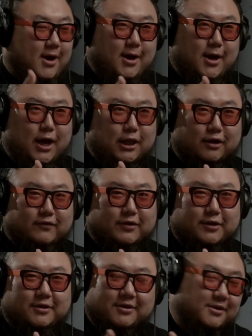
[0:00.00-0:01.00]
I love
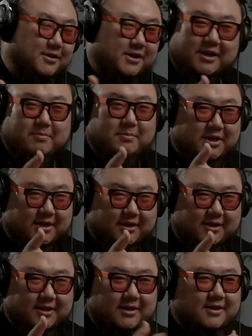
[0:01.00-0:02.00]
it
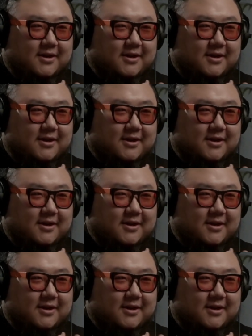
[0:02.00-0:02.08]
immediately.